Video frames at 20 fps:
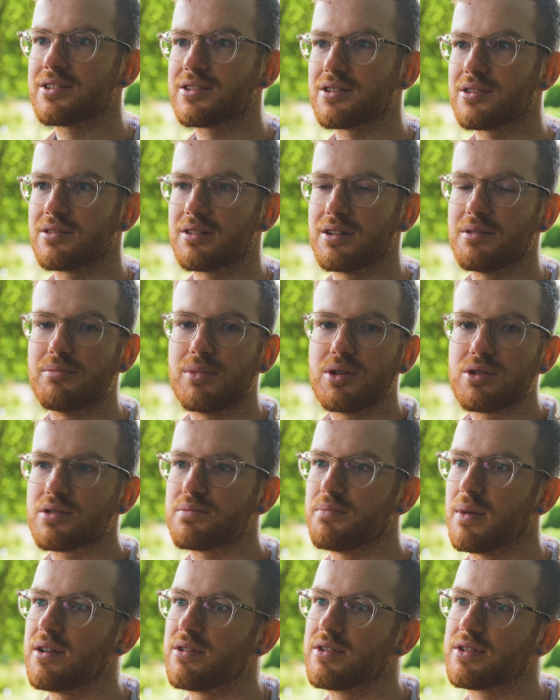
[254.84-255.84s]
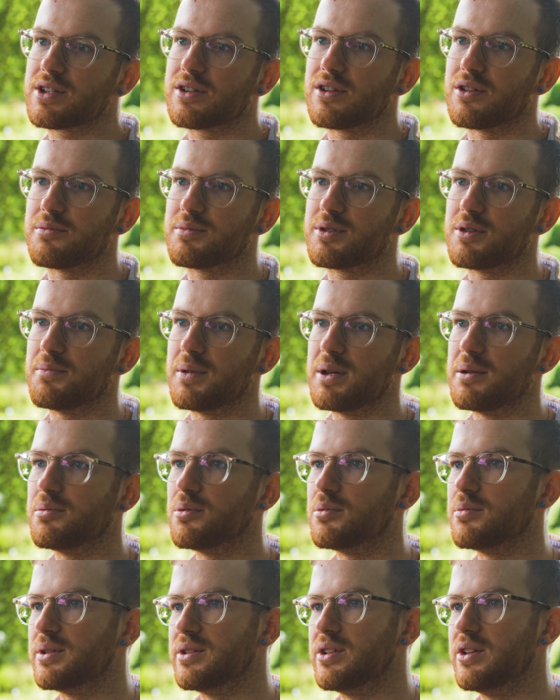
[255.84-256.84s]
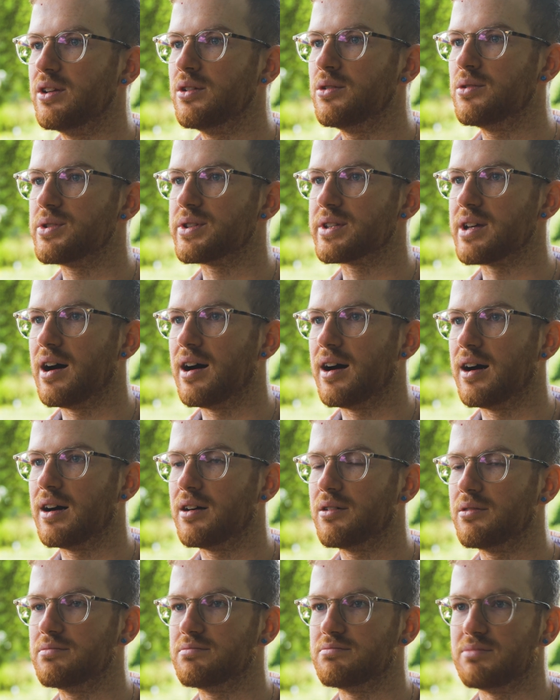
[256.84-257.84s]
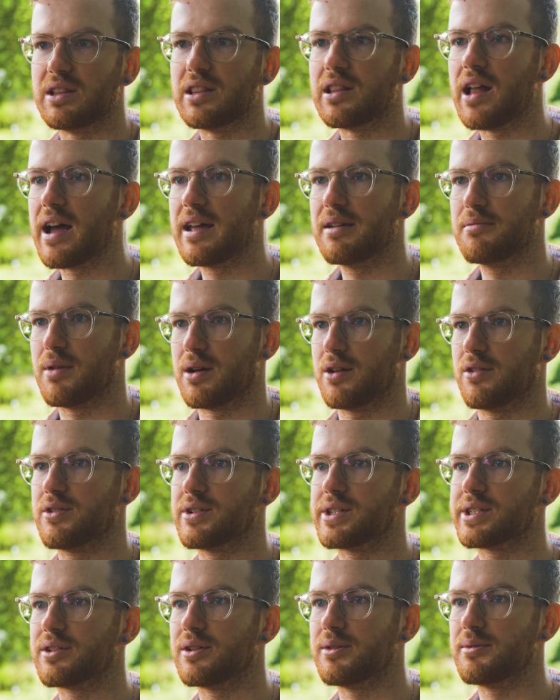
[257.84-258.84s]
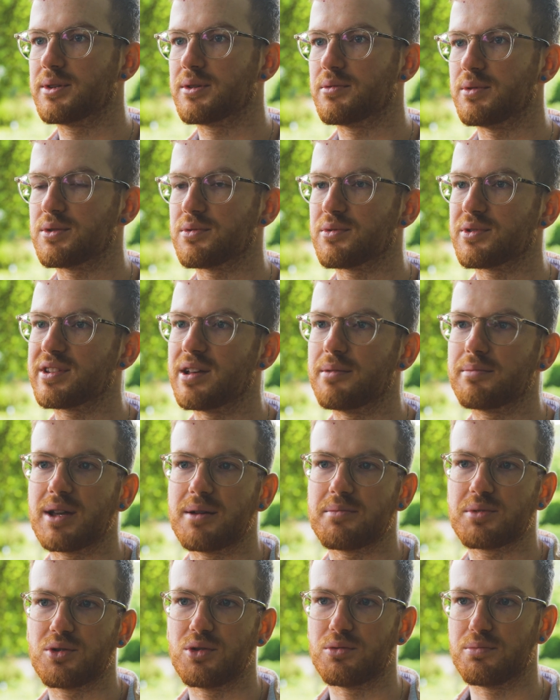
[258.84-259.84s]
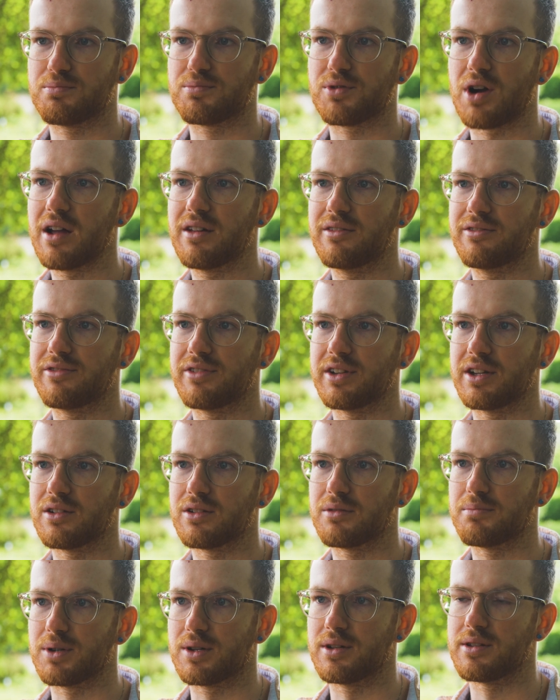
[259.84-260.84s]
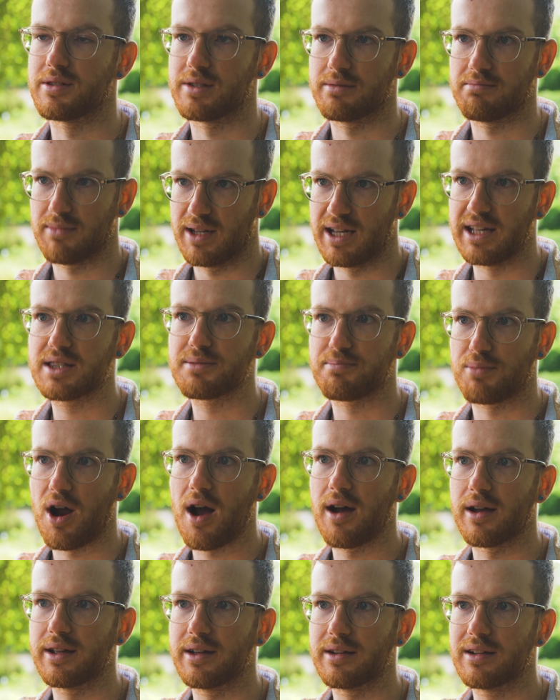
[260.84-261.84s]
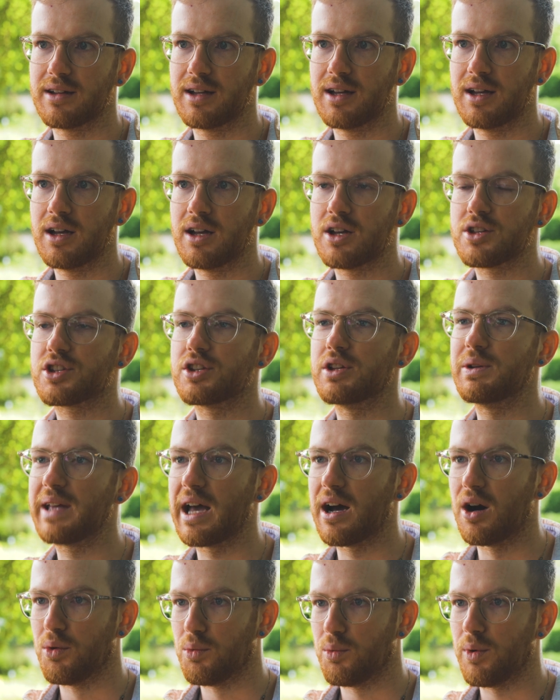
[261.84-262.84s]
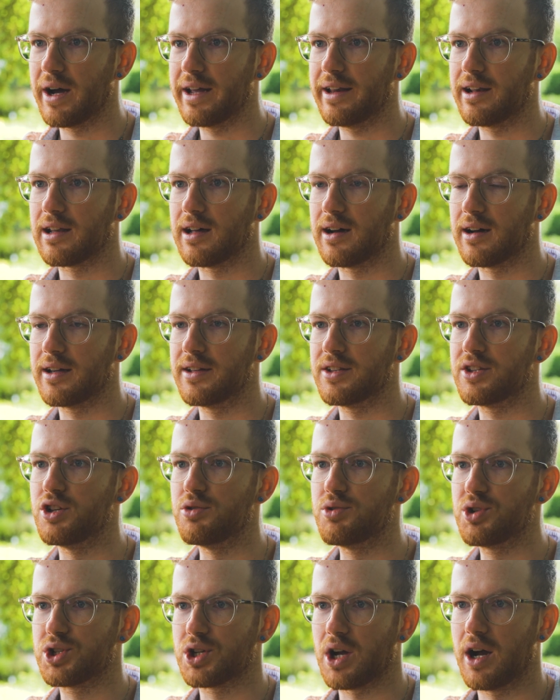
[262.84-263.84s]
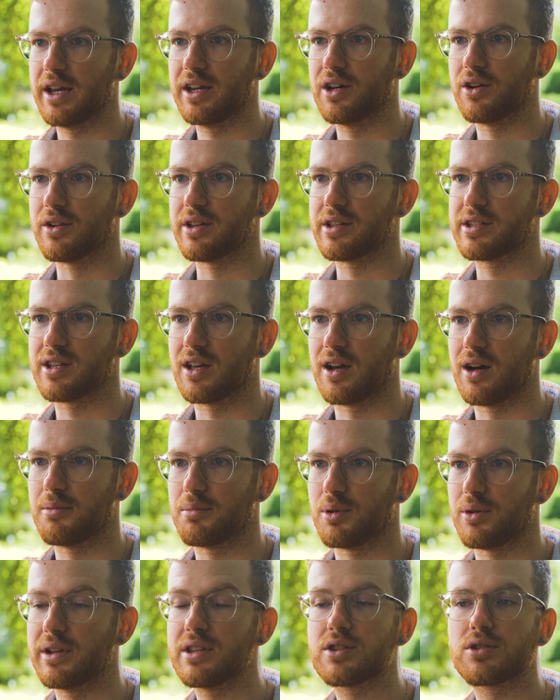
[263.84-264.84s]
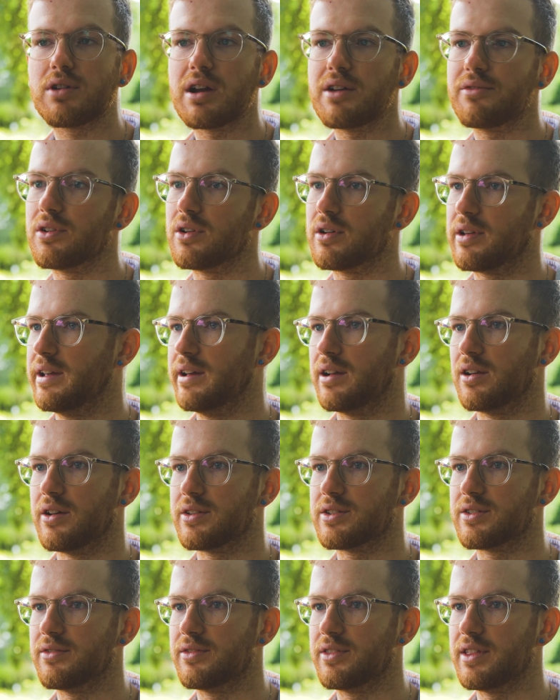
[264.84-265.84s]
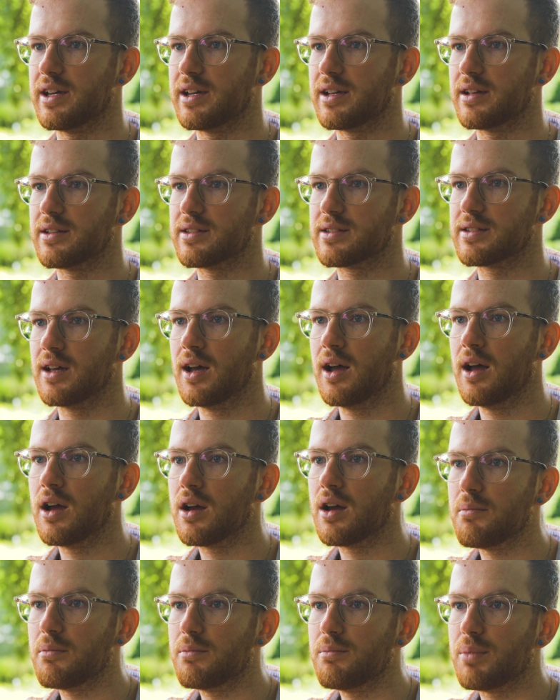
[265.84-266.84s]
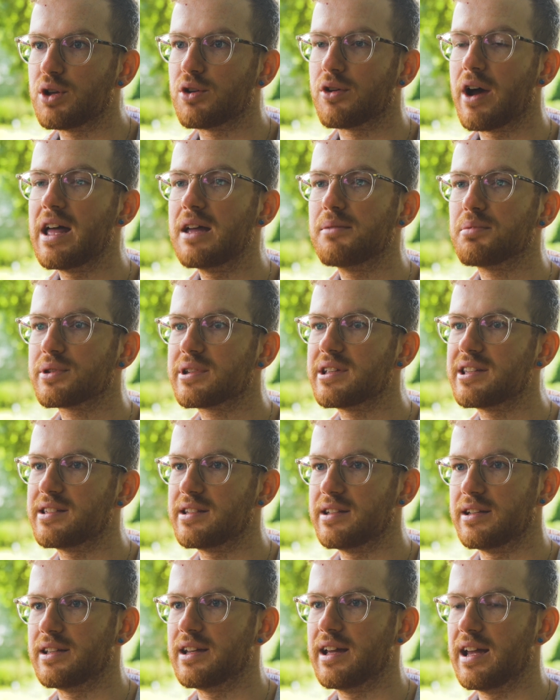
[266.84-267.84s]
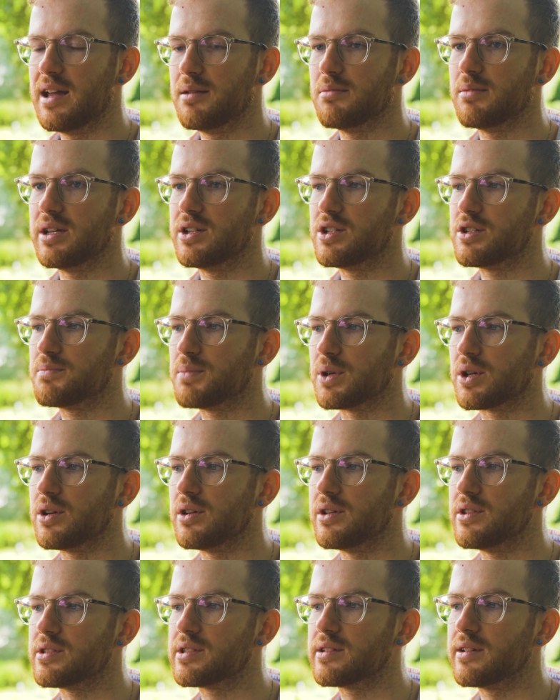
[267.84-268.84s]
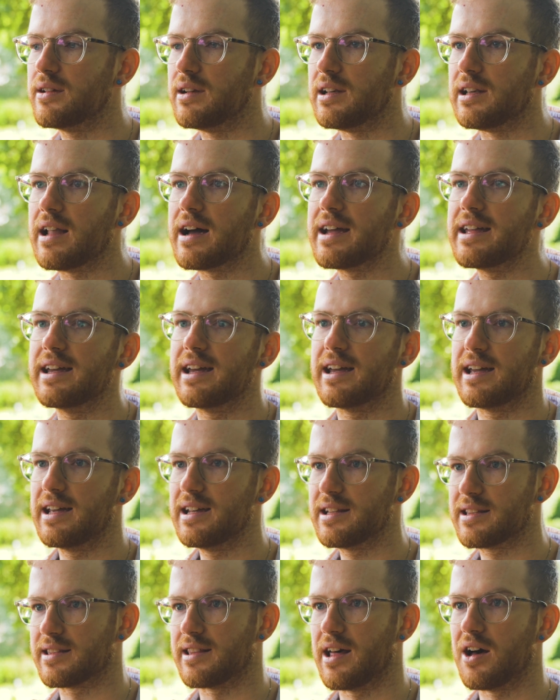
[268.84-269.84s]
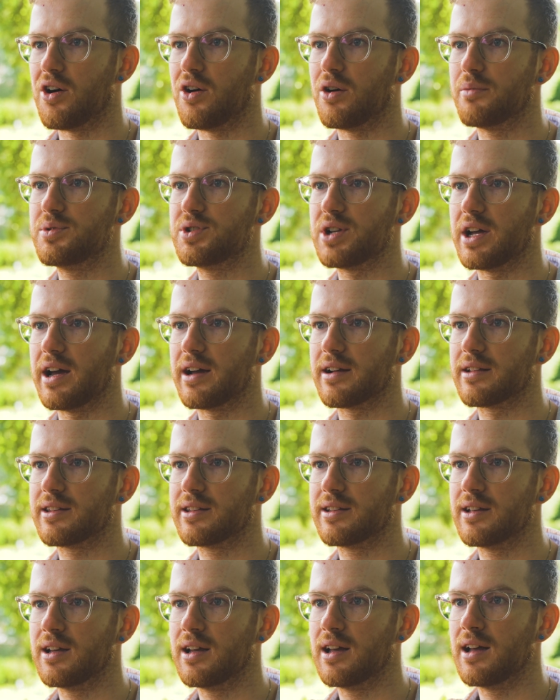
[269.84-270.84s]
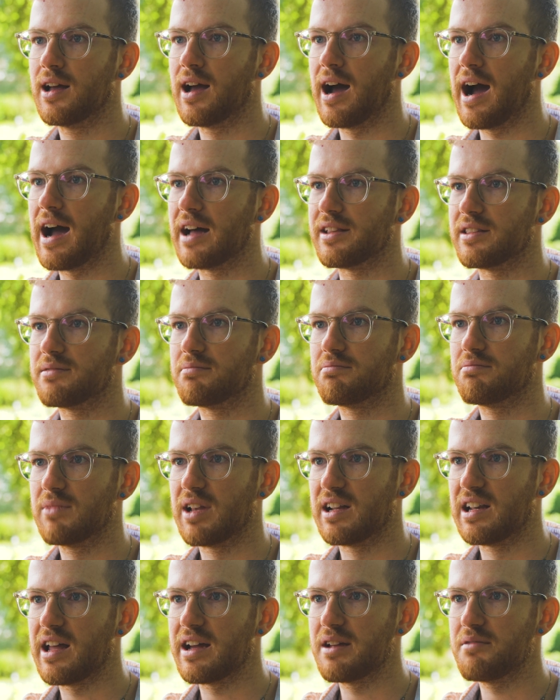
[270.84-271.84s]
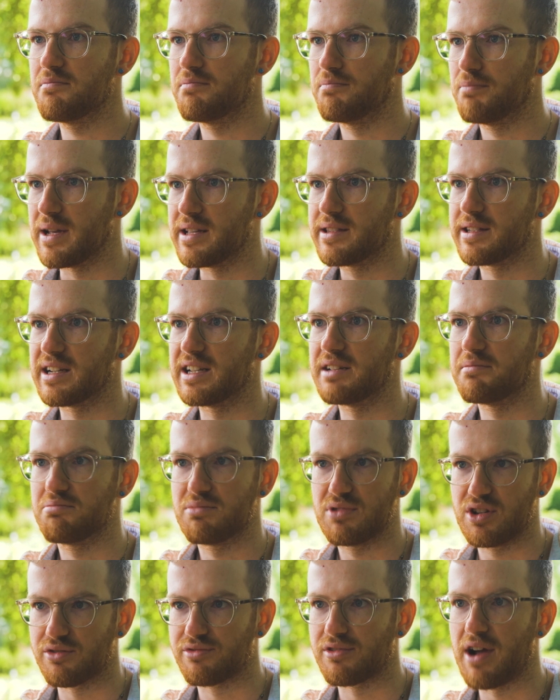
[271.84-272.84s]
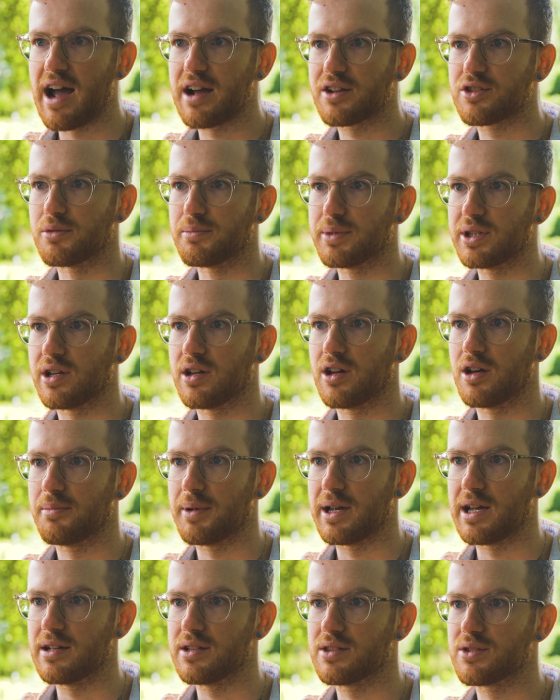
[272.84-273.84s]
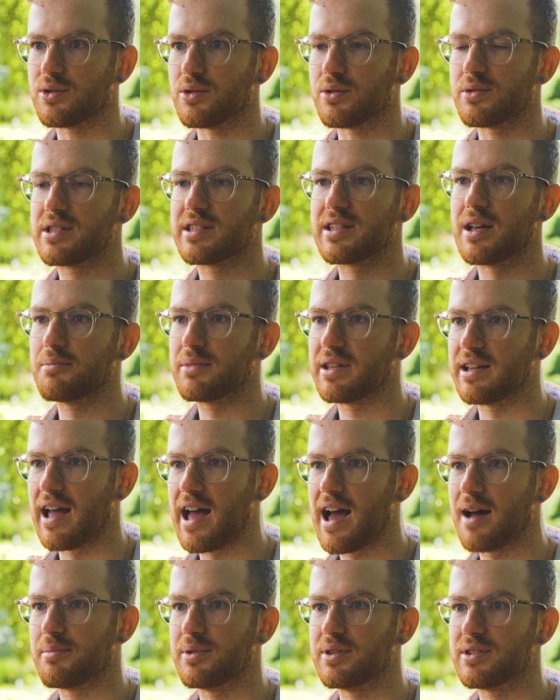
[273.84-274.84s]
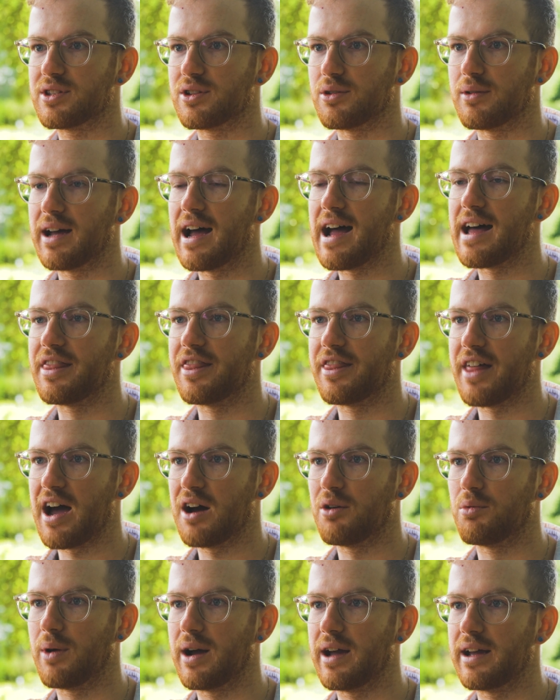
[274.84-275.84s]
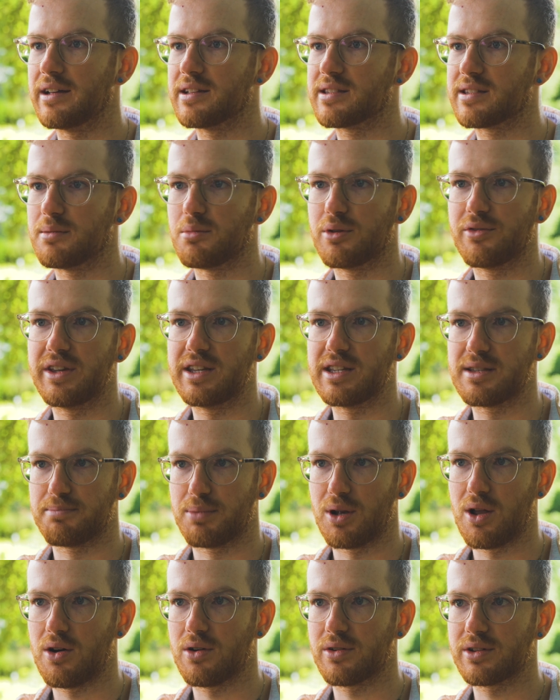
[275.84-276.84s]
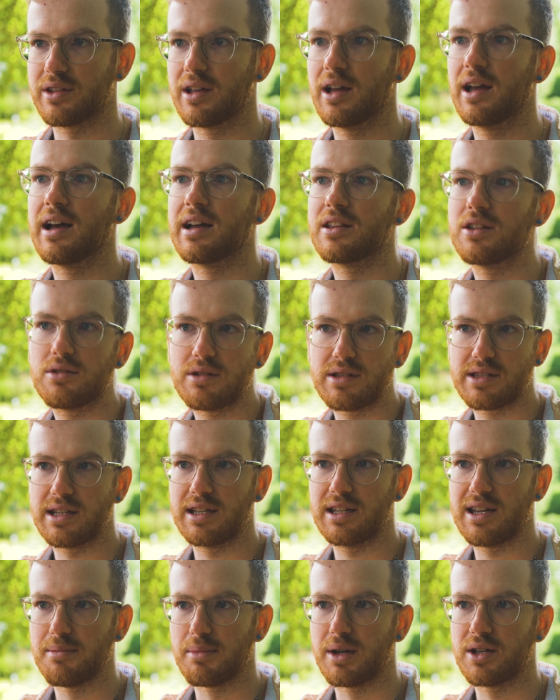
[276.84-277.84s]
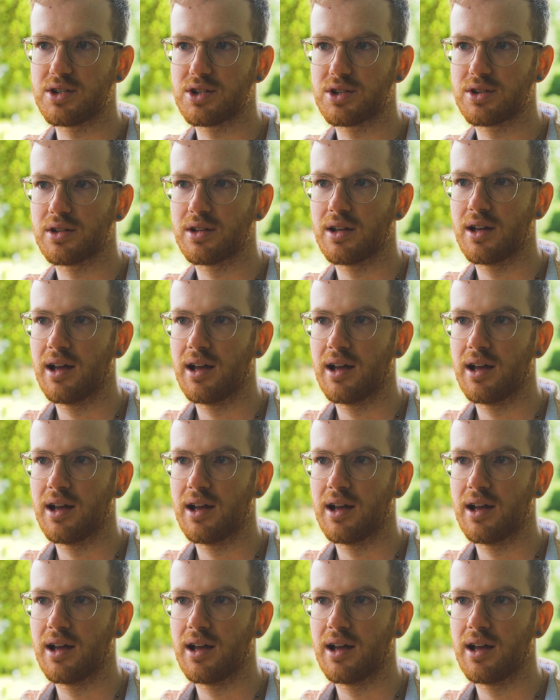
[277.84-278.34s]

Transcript: So most microscopes that people would use are light microscopes, which we'll sometimes call bright field because it's bright. So you get a white light, you shine it on a sample, and it's great for looking at lots of things. But you're able to see an image because light hits that object, and light basically diffracts or perturbates or something happens to it, and that way some of it is blocked, and you can see an image.